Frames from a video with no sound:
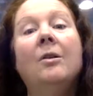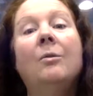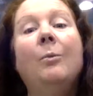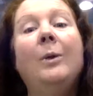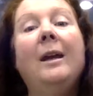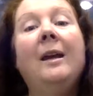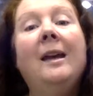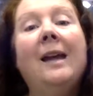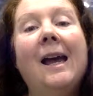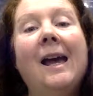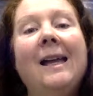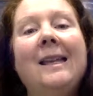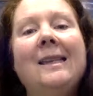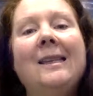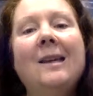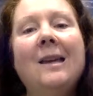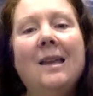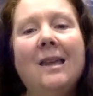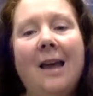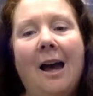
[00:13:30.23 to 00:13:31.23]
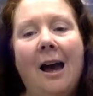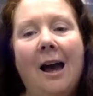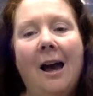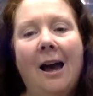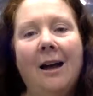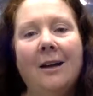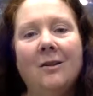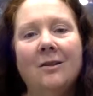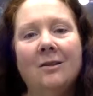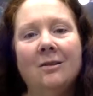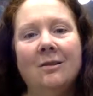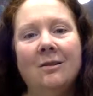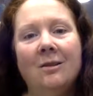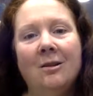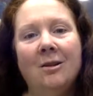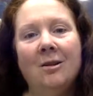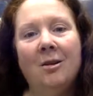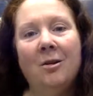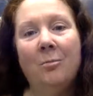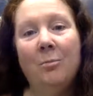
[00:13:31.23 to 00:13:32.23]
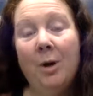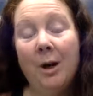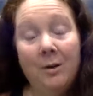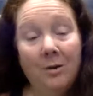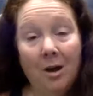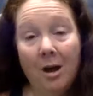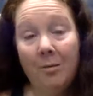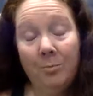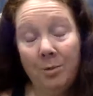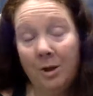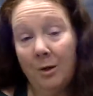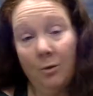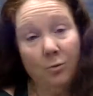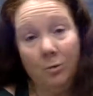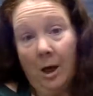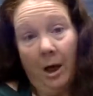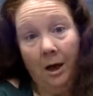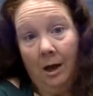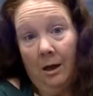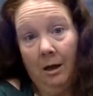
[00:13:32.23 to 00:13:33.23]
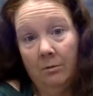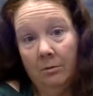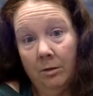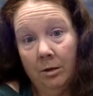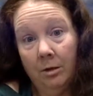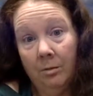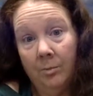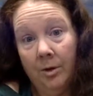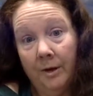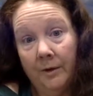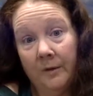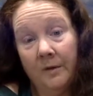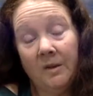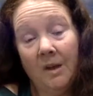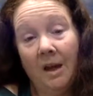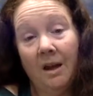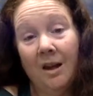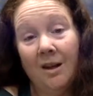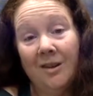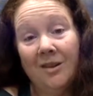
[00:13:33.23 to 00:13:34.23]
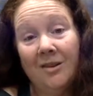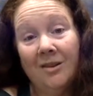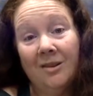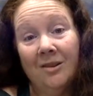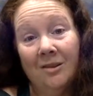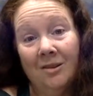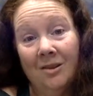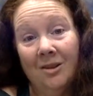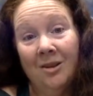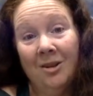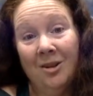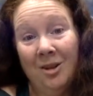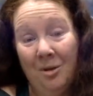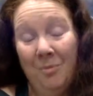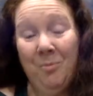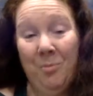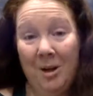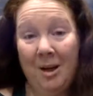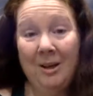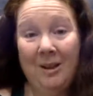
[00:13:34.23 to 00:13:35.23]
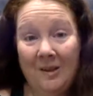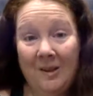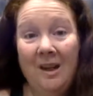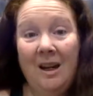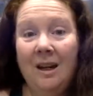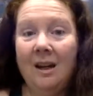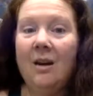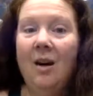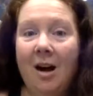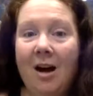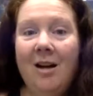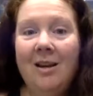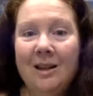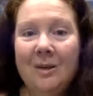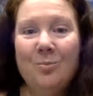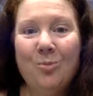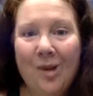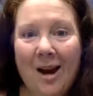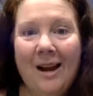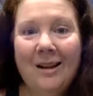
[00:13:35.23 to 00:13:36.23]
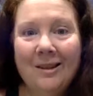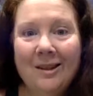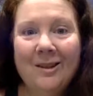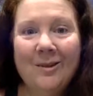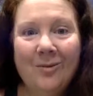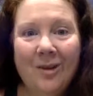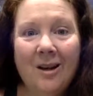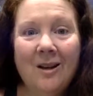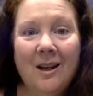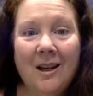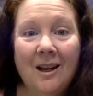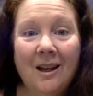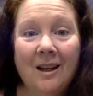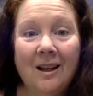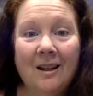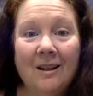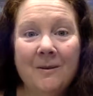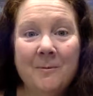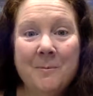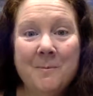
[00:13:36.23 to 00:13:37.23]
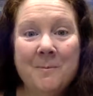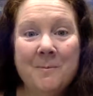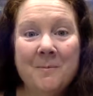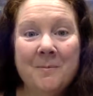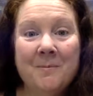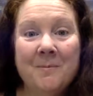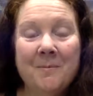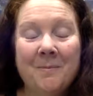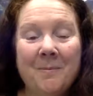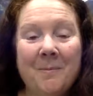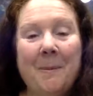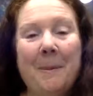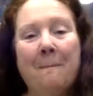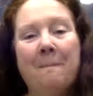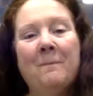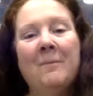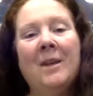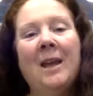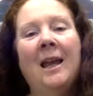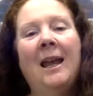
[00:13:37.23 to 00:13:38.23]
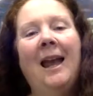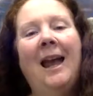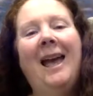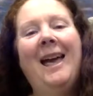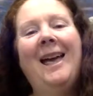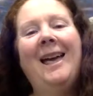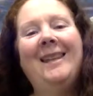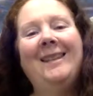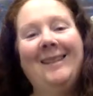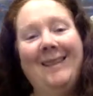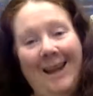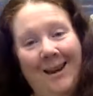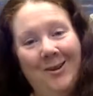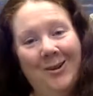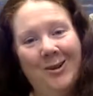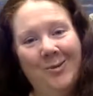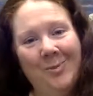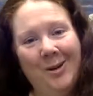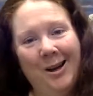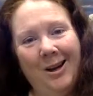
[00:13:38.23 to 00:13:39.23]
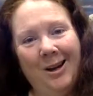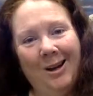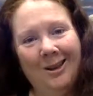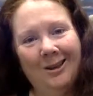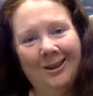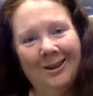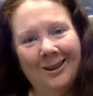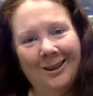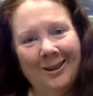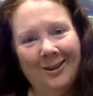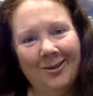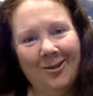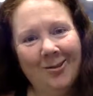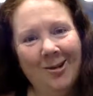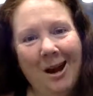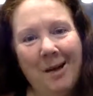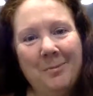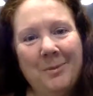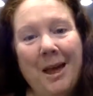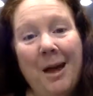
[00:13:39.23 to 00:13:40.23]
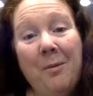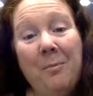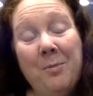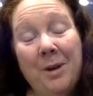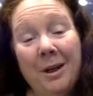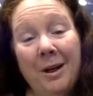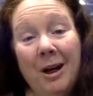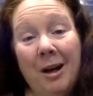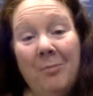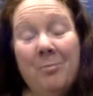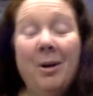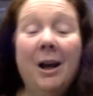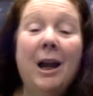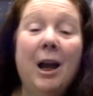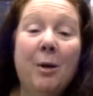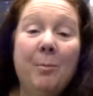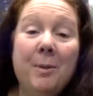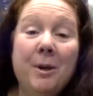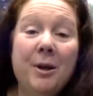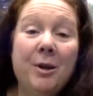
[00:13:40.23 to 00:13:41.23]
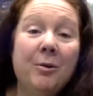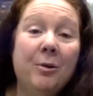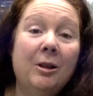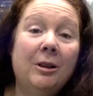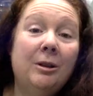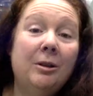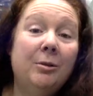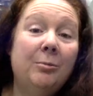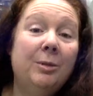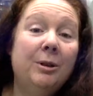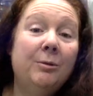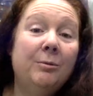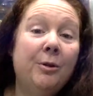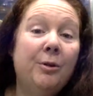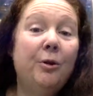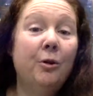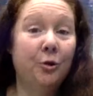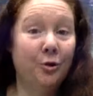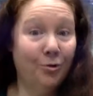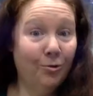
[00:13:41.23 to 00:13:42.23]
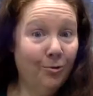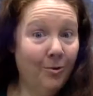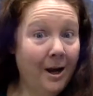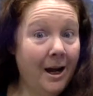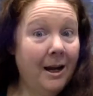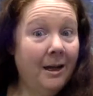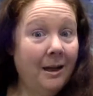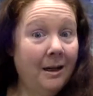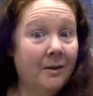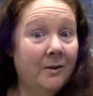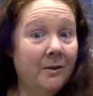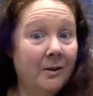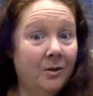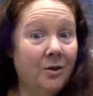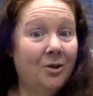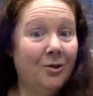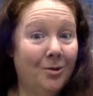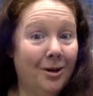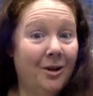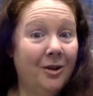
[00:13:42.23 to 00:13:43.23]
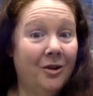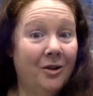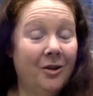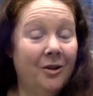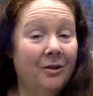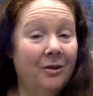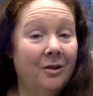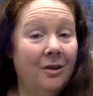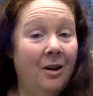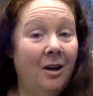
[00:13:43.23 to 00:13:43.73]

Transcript: We get to that by not being whatever about sex, but seeing it all as practice fucking. And Dave Chappelle wrapped that bit up by helping you a little bit with your tranny situation.